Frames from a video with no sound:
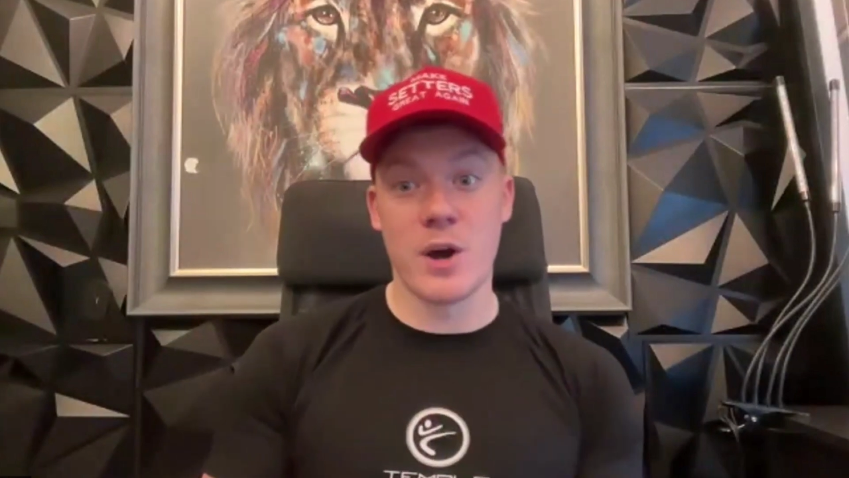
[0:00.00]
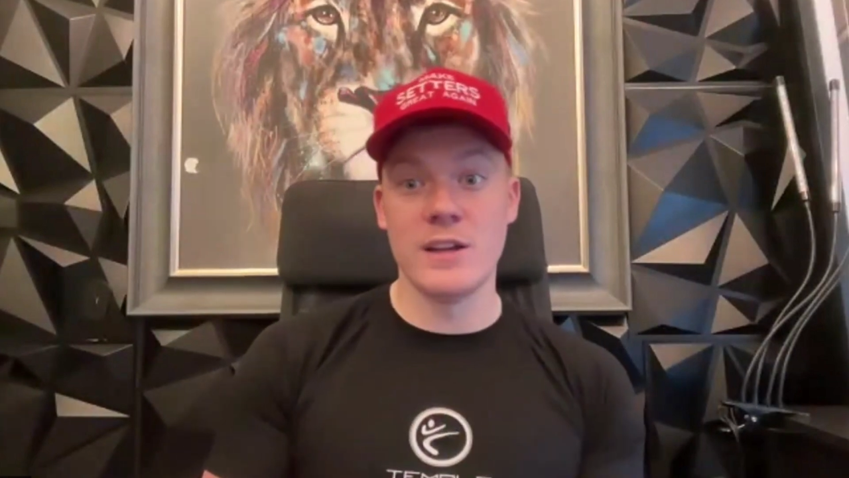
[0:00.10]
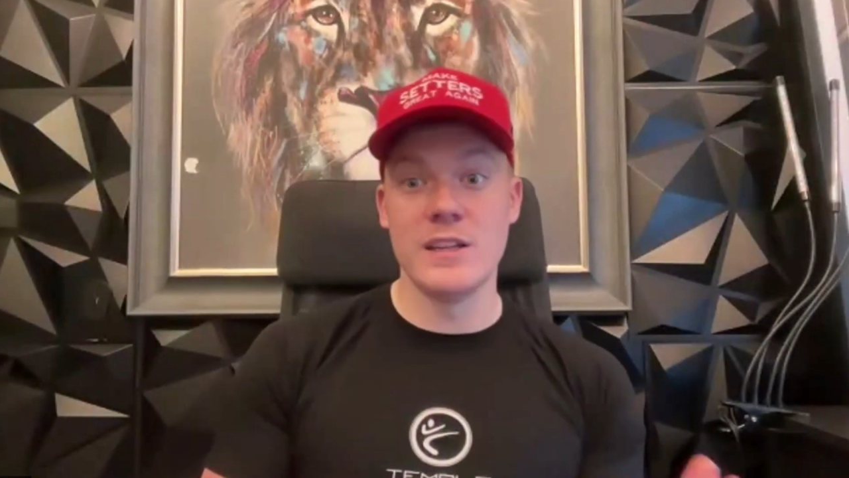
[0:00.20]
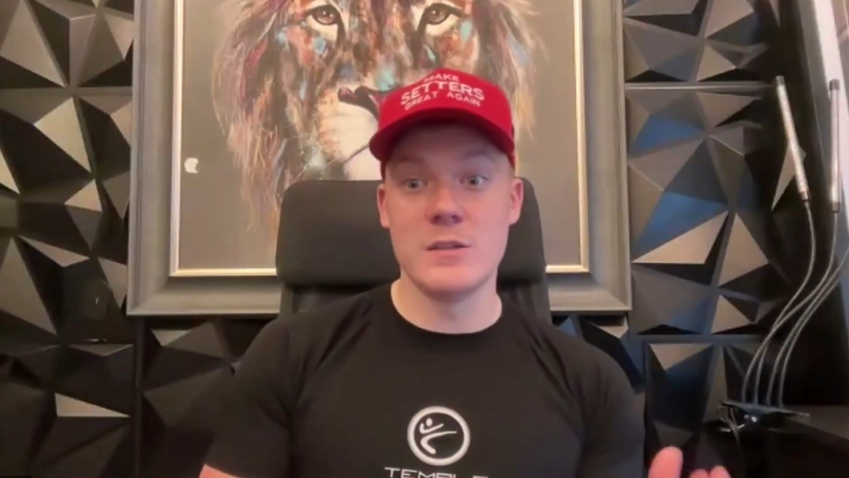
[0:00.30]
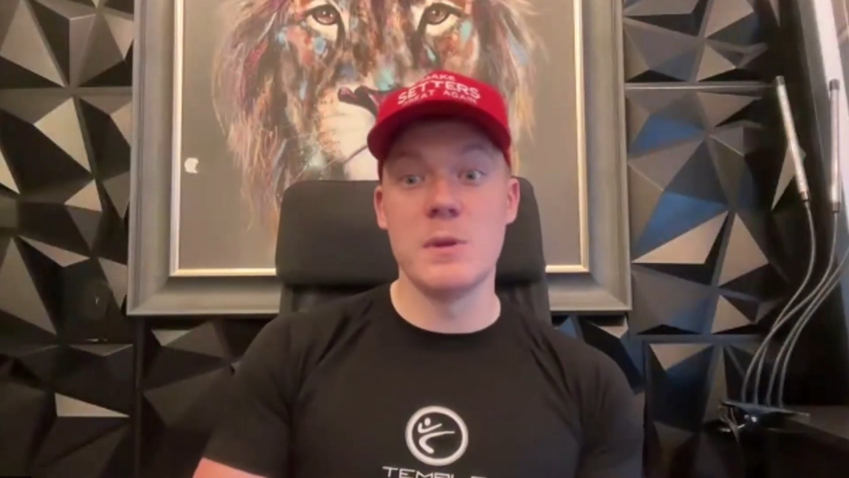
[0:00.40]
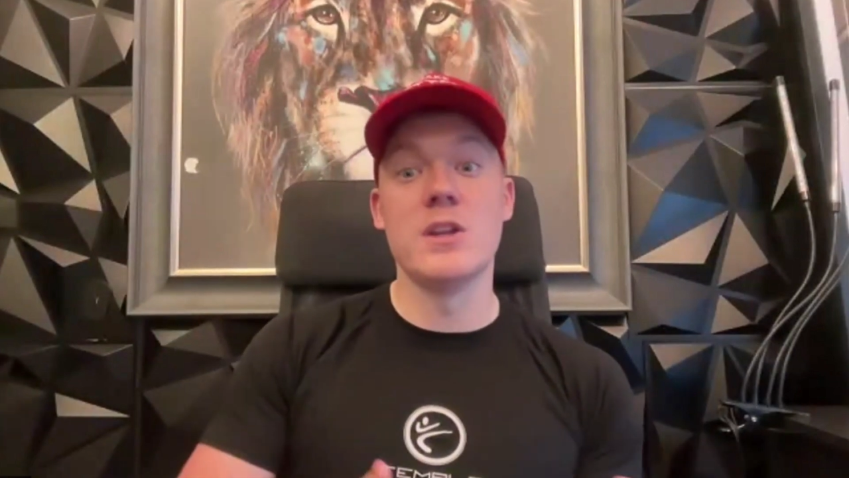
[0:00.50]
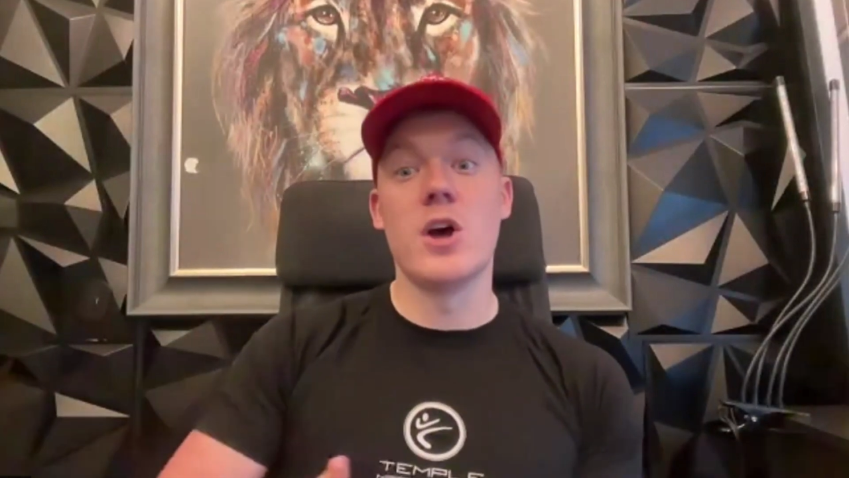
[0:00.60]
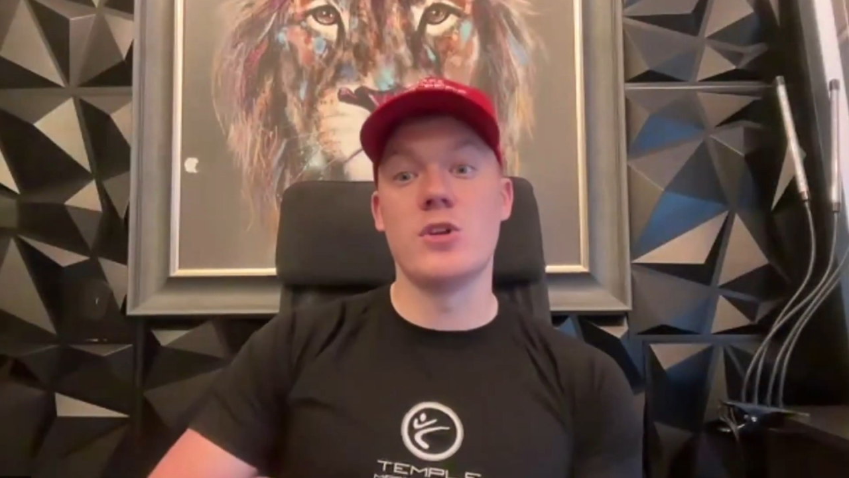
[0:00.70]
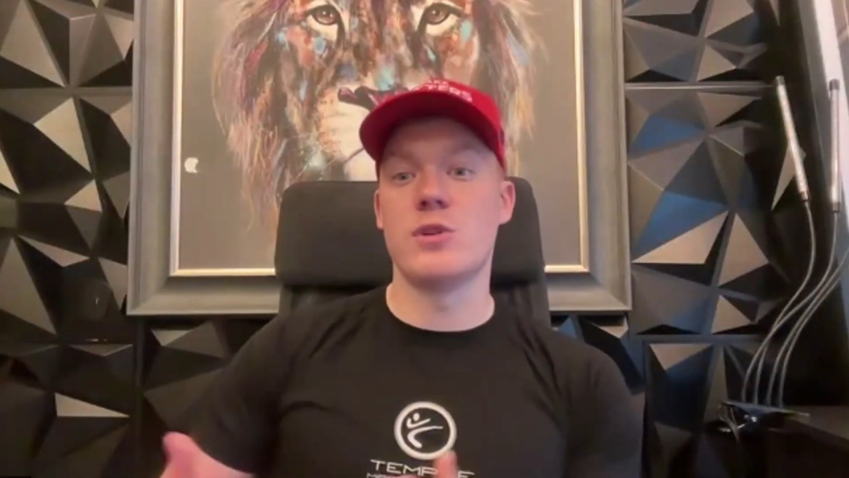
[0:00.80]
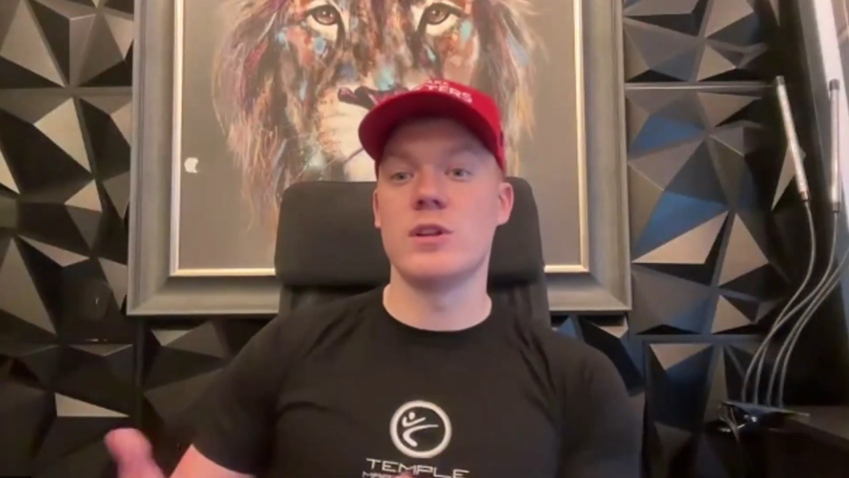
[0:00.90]
but I need to be
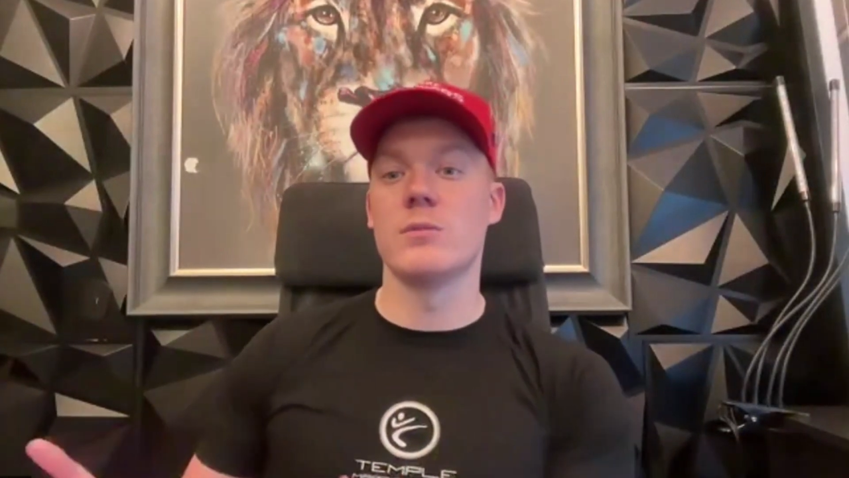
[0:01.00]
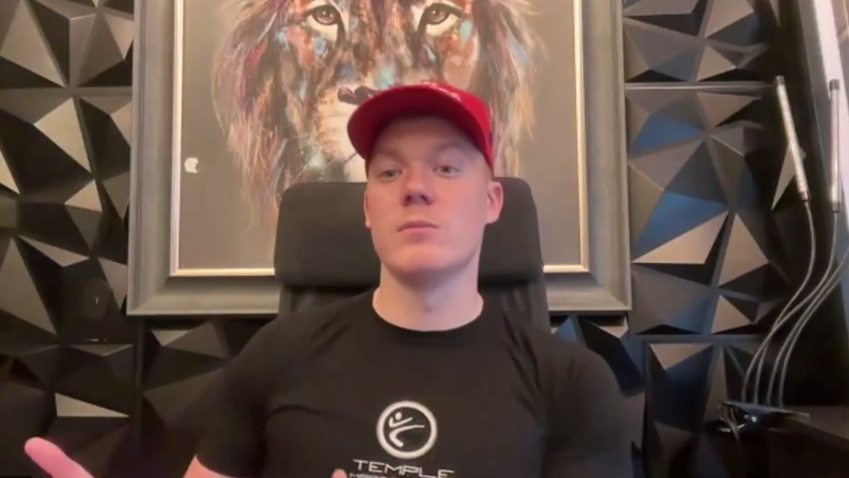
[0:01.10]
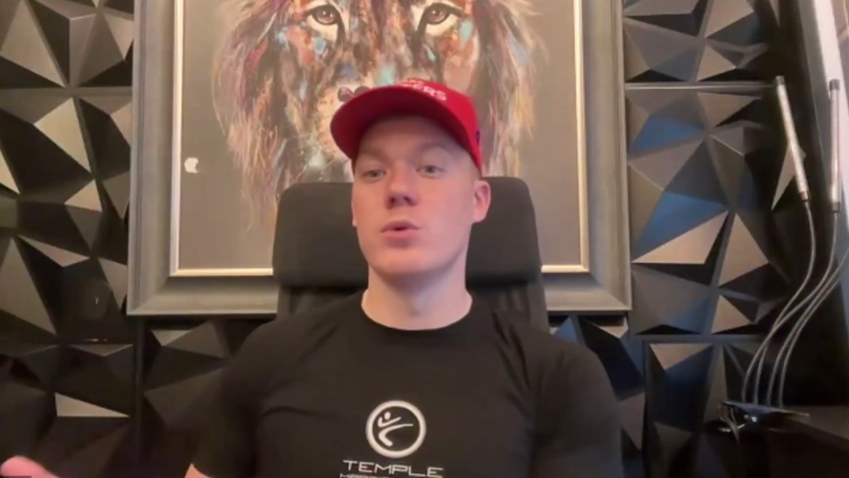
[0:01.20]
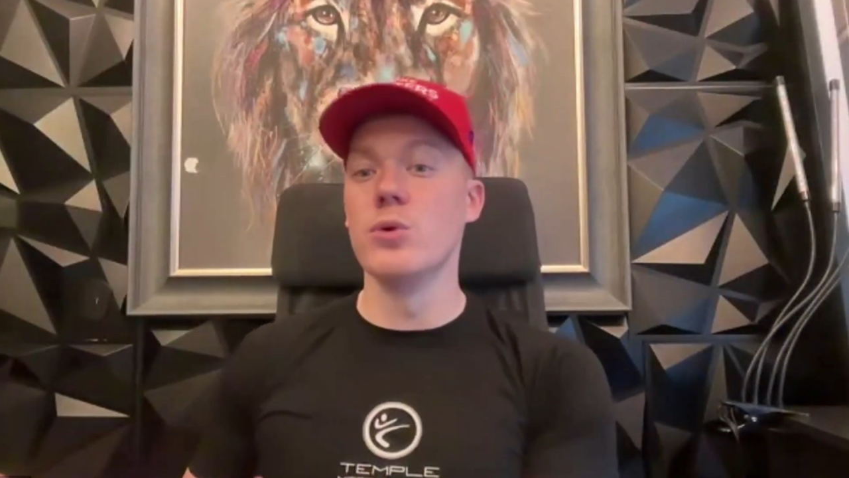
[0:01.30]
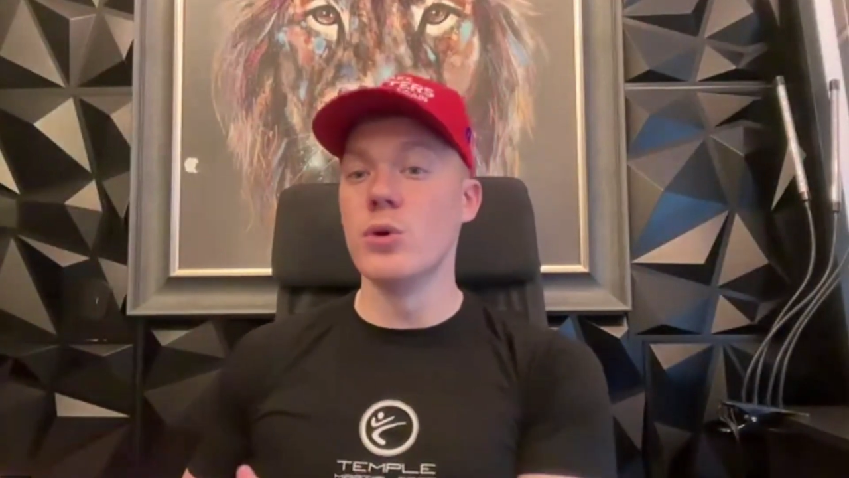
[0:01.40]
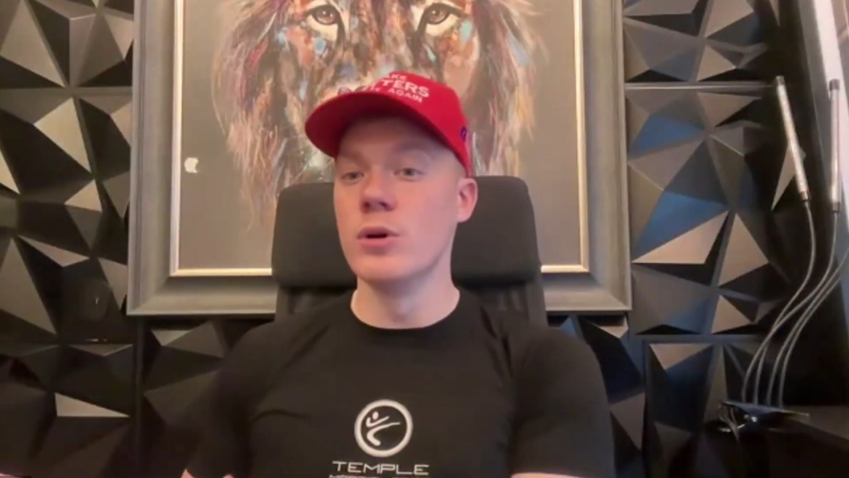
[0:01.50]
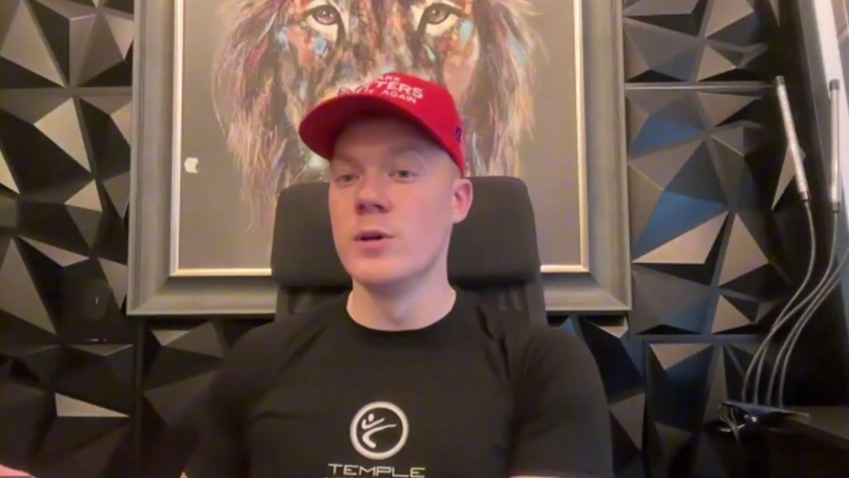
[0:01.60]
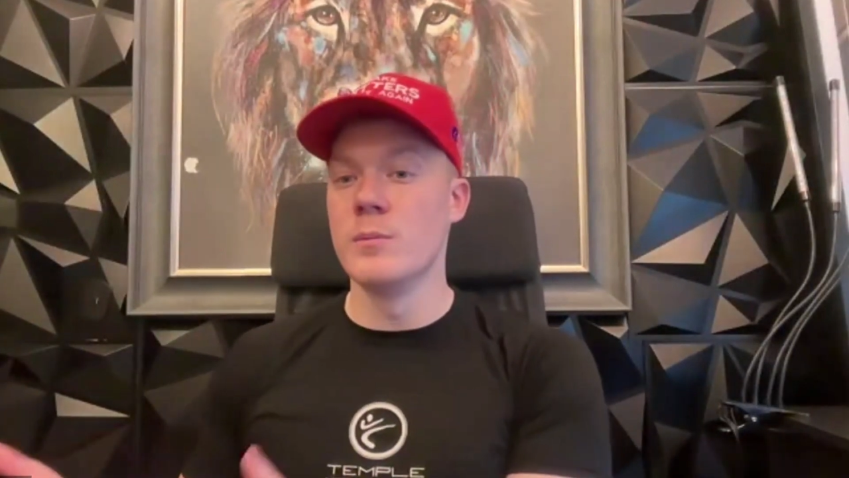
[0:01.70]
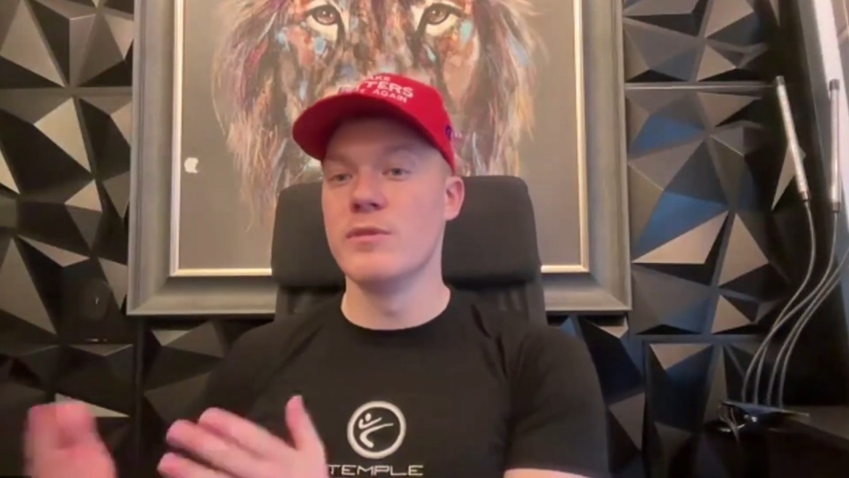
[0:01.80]
nurturing them more